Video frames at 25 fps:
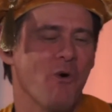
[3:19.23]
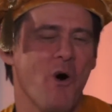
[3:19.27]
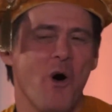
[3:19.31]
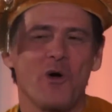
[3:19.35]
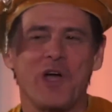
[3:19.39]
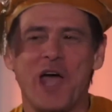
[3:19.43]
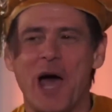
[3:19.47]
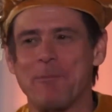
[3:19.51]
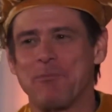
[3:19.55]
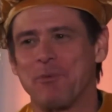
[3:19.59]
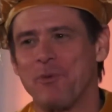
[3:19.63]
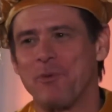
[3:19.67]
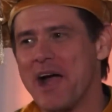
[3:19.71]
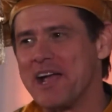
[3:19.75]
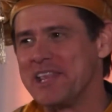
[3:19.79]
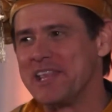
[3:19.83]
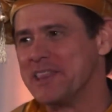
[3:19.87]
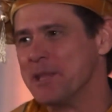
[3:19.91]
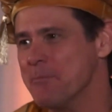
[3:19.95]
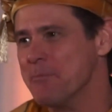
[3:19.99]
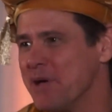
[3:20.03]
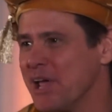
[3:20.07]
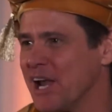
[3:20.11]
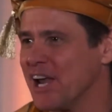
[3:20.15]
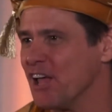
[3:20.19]
Woke up
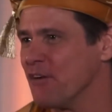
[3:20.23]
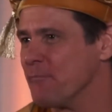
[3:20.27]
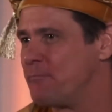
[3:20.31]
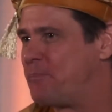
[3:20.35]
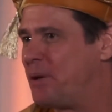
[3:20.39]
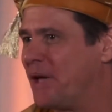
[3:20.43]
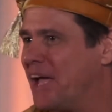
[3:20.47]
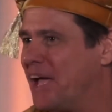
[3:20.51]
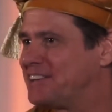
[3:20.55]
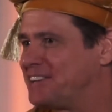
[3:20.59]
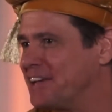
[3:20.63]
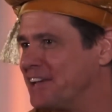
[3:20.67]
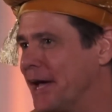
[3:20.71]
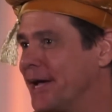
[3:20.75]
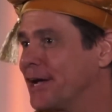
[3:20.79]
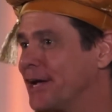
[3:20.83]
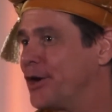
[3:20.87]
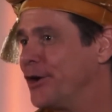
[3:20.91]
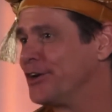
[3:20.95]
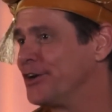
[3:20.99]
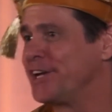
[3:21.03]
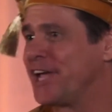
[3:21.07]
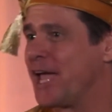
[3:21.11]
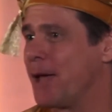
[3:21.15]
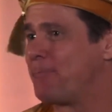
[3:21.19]
right in the middle of Pitta,
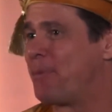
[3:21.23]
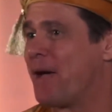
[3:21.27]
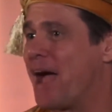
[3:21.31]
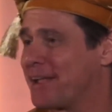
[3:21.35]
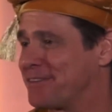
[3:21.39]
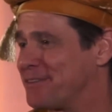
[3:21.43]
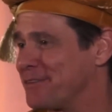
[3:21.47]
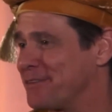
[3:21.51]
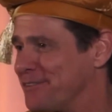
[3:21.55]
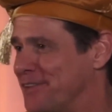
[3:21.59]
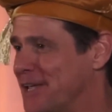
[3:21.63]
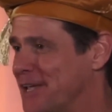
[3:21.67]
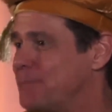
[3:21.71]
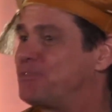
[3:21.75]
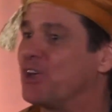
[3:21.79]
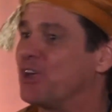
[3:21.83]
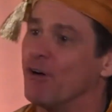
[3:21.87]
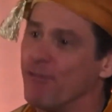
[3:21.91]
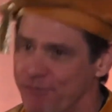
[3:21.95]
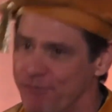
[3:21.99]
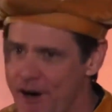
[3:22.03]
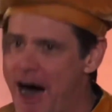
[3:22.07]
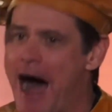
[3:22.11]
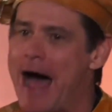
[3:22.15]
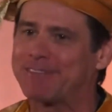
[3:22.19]
couldn't get back to sleep
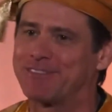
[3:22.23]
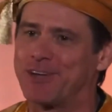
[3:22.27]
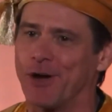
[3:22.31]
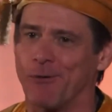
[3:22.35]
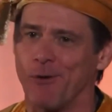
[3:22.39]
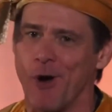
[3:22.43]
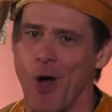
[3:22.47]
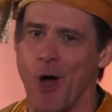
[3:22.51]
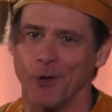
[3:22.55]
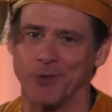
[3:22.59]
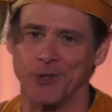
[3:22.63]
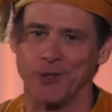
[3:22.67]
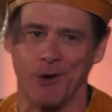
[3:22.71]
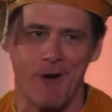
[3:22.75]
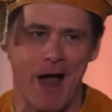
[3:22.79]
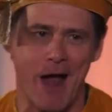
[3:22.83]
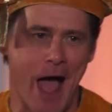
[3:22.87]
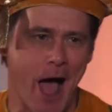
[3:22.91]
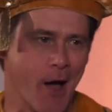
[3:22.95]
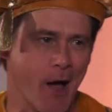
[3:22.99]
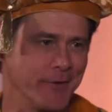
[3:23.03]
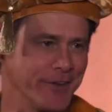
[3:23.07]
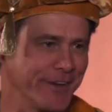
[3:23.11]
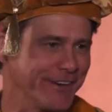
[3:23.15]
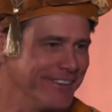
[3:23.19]
till Vata rolled
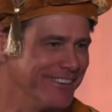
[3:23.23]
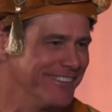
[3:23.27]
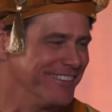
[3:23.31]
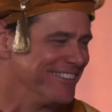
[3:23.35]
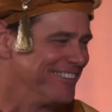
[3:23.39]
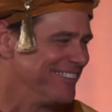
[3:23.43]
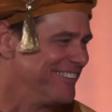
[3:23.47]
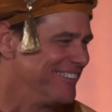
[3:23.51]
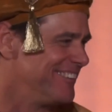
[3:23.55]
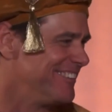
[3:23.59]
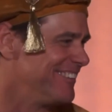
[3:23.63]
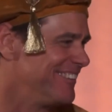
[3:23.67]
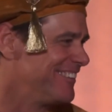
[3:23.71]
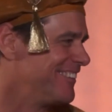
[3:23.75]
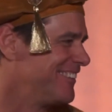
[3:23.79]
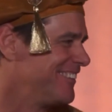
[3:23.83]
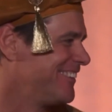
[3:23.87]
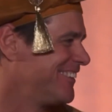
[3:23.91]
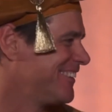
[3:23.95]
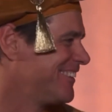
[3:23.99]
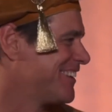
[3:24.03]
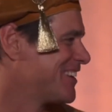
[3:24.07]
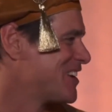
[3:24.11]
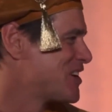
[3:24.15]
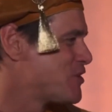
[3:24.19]
around.
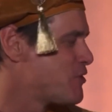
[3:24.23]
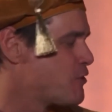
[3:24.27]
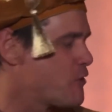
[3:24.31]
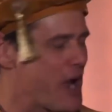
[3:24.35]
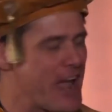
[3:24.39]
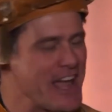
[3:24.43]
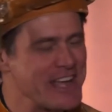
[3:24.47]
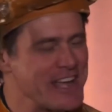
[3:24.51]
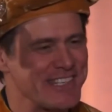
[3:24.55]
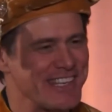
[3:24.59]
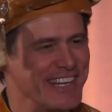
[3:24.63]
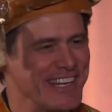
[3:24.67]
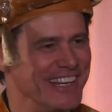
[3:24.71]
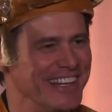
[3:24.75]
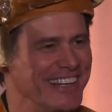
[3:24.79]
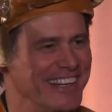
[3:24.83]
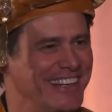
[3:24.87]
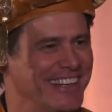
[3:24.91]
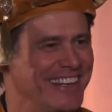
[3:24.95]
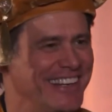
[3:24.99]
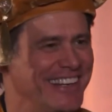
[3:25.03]
Crazy.